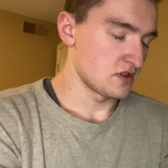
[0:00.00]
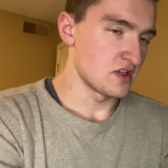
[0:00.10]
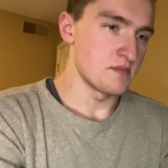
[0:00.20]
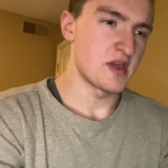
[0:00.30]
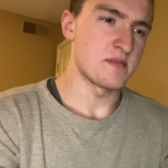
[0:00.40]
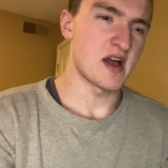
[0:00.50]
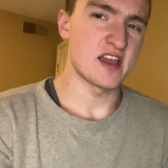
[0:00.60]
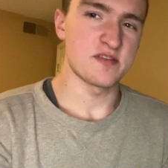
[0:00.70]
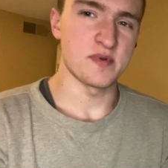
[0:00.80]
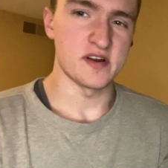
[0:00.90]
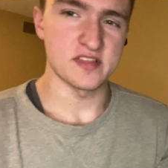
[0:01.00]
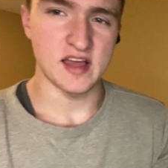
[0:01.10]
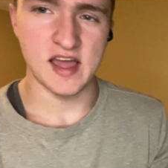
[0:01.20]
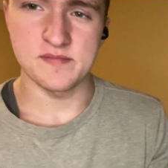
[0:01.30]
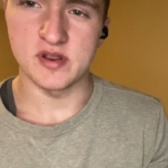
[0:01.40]
Been my experience.
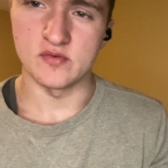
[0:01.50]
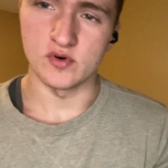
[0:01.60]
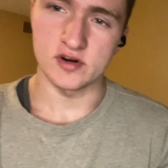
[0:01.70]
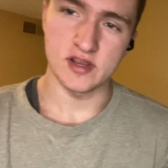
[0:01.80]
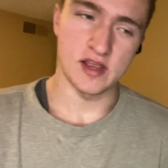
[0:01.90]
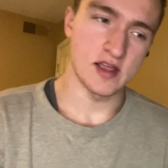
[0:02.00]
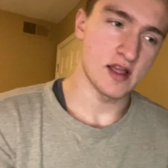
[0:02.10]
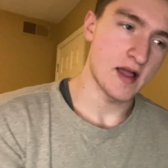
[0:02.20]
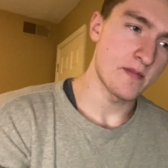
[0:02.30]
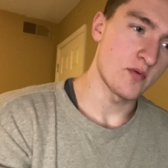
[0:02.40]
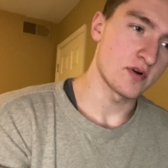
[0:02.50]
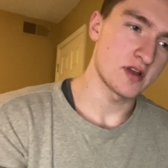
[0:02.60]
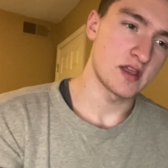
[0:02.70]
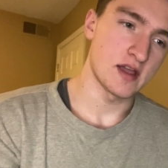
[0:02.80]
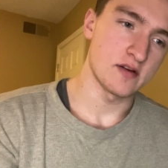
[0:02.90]
I've been working
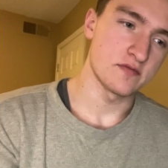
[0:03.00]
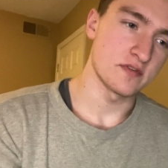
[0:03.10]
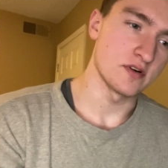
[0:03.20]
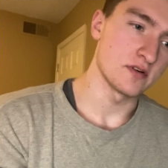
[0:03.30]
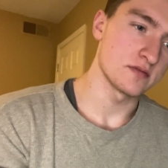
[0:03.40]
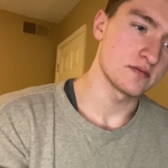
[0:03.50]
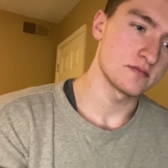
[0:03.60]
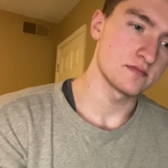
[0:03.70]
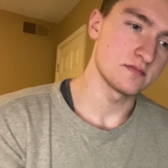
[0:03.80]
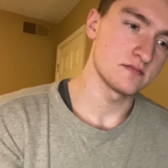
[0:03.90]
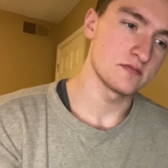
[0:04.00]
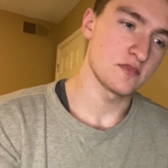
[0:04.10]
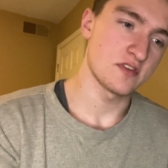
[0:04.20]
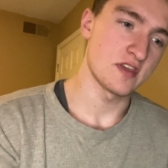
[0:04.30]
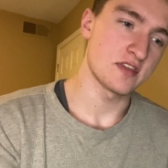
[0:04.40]
out
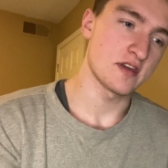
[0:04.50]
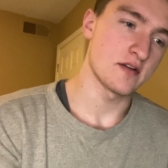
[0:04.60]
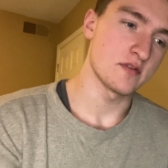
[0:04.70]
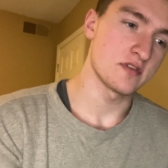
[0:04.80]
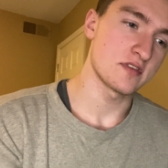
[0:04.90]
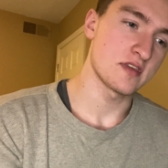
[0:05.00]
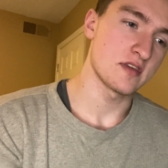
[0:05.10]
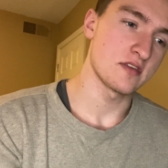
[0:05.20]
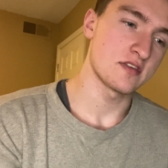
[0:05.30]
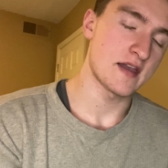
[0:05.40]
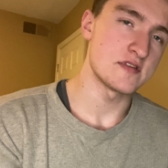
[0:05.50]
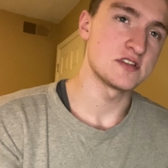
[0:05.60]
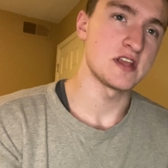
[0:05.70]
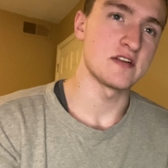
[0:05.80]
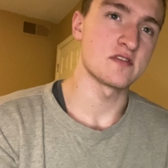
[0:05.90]
since I was
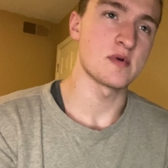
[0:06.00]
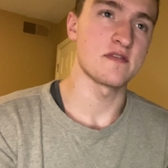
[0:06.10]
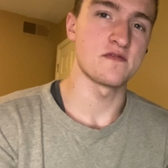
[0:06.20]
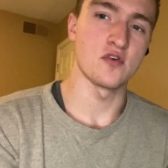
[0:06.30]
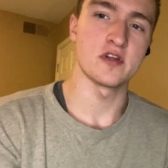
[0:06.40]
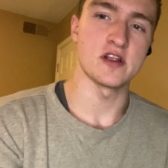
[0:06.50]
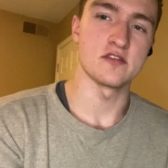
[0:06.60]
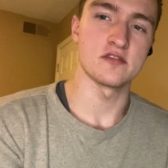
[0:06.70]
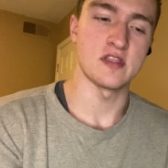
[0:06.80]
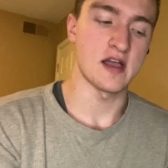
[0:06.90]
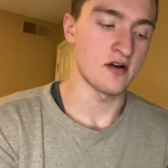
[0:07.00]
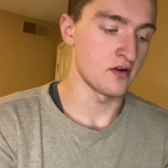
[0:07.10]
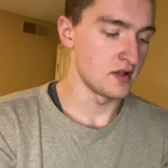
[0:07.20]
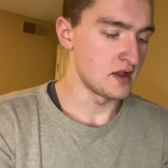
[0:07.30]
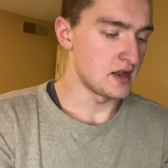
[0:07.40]
17 for about 4 years now,
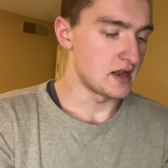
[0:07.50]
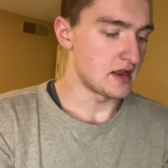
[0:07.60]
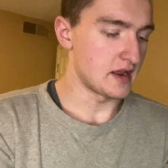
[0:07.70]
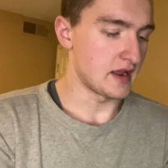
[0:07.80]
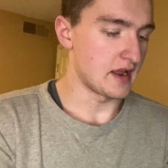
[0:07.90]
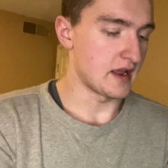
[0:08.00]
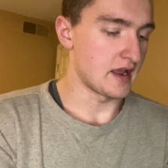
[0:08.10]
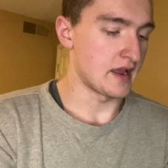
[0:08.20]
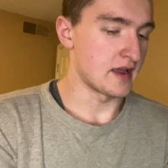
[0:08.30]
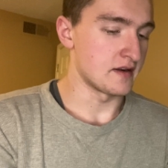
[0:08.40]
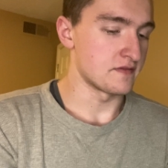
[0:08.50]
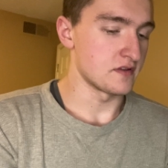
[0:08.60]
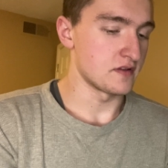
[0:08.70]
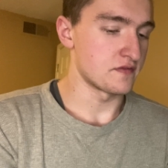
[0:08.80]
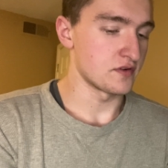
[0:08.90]
and for
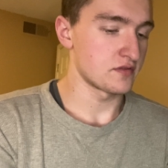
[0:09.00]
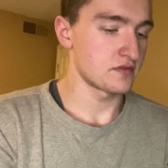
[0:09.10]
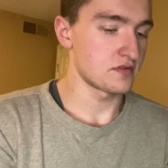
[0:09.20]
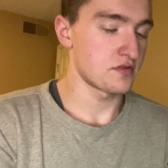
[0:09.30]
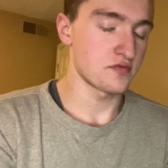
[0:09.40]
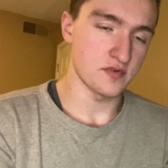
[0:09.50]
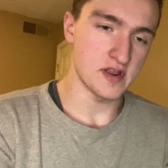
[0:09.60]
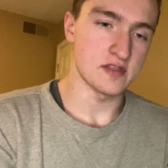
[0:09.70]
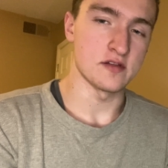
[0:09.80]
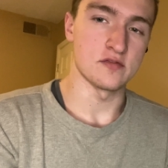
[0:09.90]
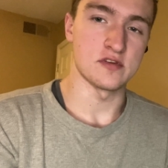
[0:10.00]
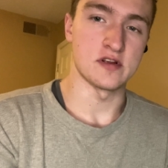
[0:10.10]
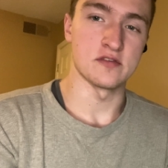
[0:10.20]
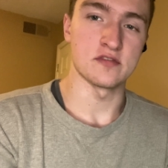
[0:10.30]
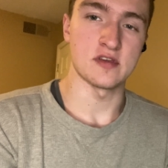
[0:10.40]
the first 3 of those
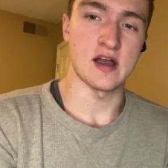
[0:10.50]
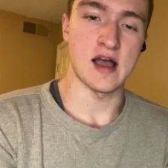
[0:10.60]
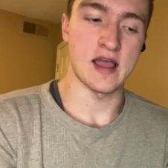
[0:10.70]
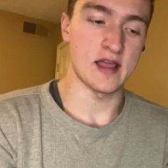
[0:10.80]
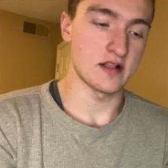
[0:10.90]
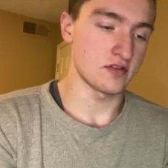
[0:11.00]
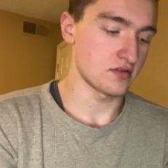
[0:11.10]
years, I had